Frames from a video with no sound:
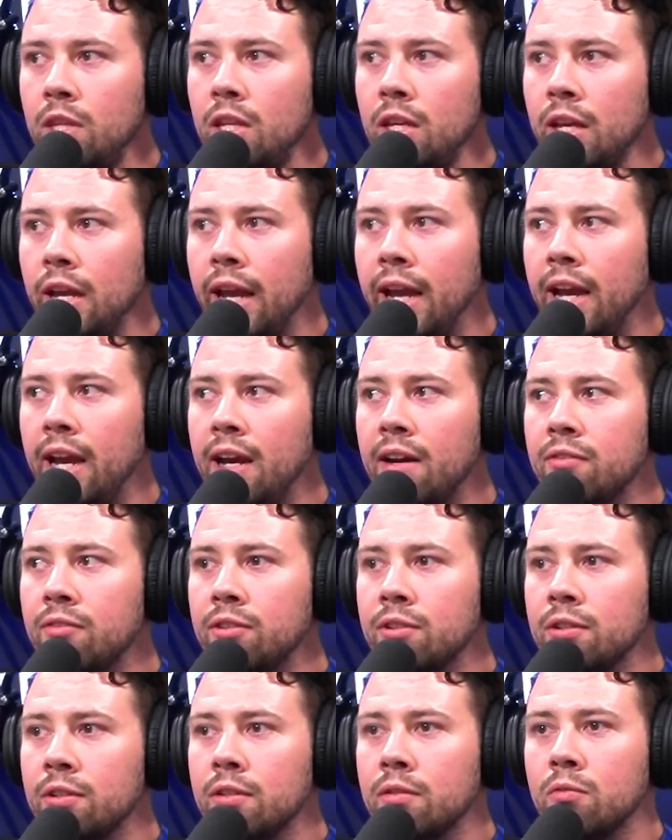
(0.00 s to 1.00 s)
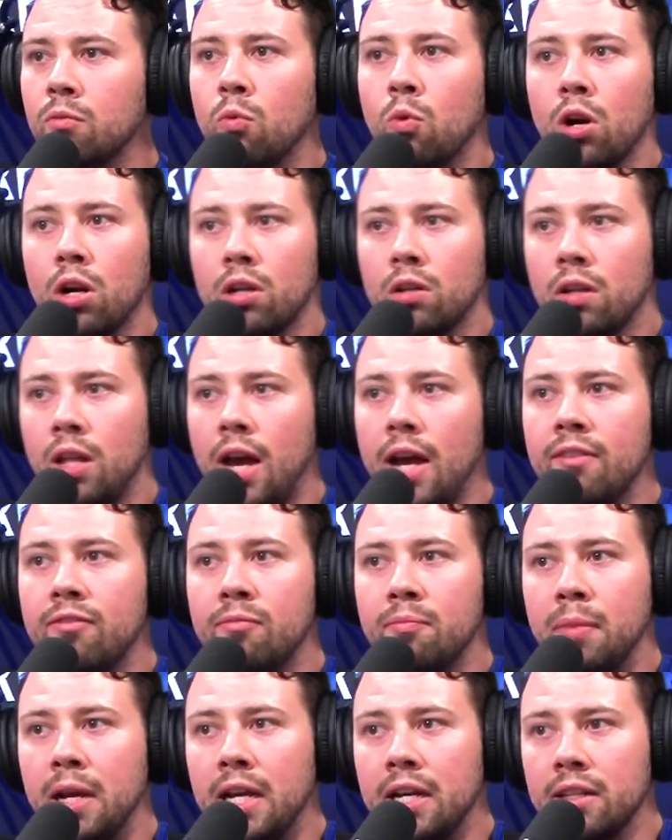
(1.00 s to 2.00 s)
have work-life
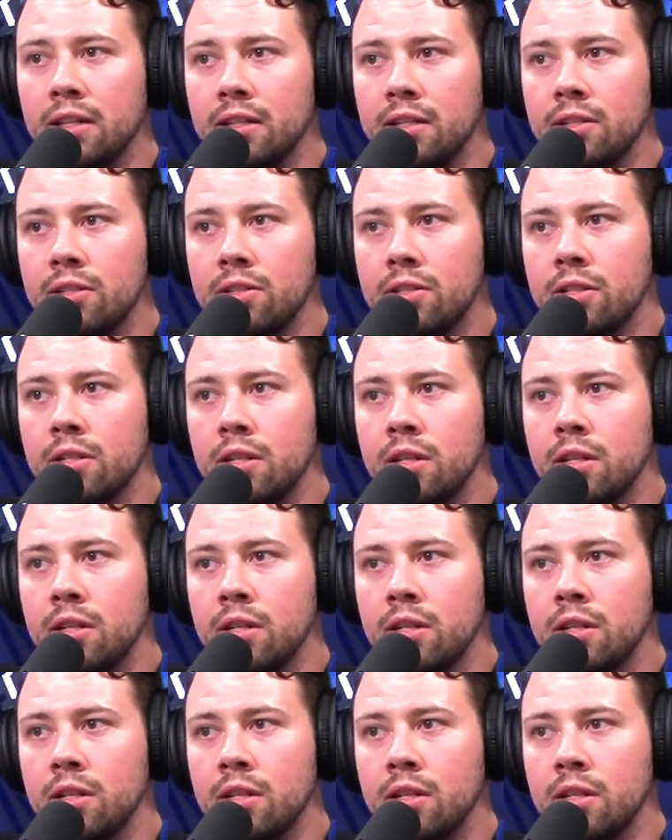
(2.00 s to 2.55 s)
balance.